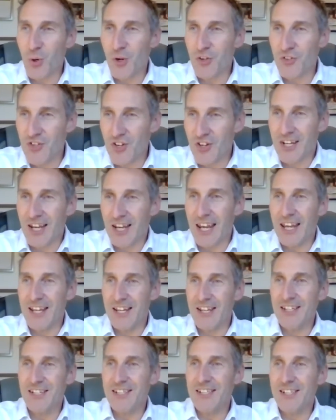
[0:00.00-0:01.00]
question
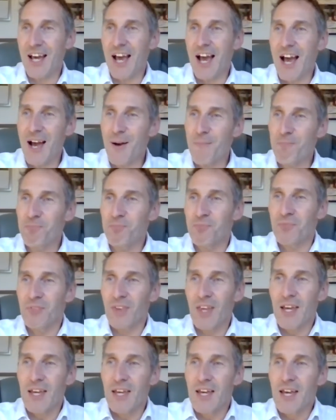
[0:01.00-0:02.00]
is,
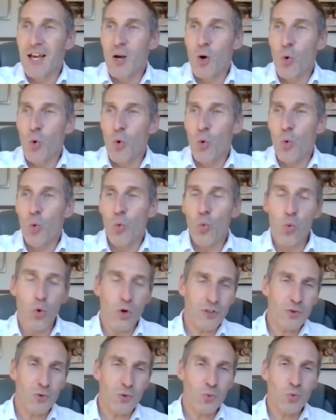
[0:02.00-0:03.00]

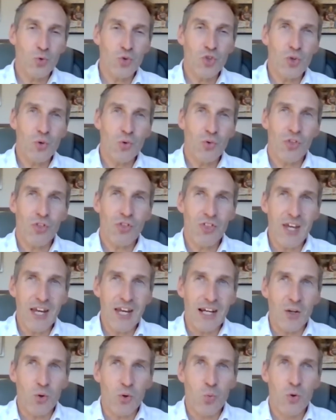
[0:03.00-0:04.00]
what do you
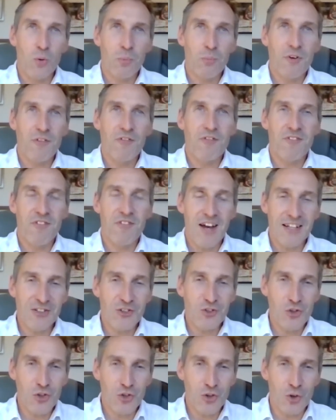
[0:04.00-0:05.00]
think will
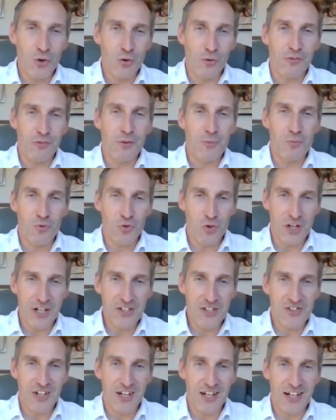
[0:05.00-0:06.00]
prevent you from
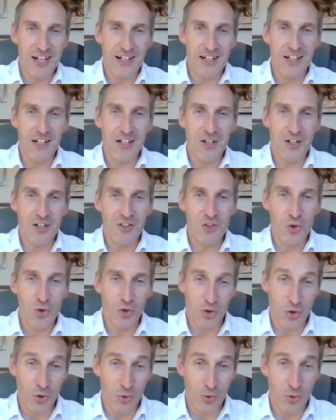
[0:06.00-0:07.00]
reaching your
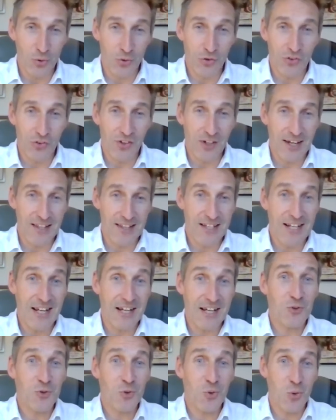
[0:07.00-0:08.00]
goals in the
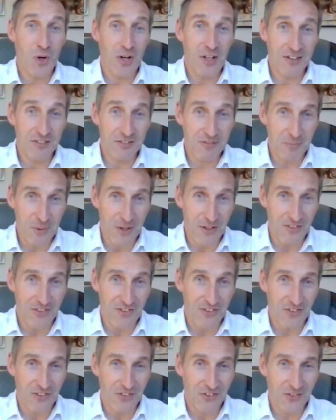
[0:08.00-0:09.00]
next 12
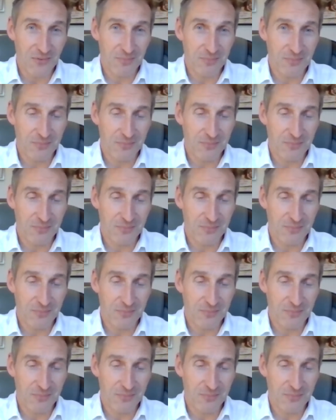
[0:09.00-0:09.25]
months?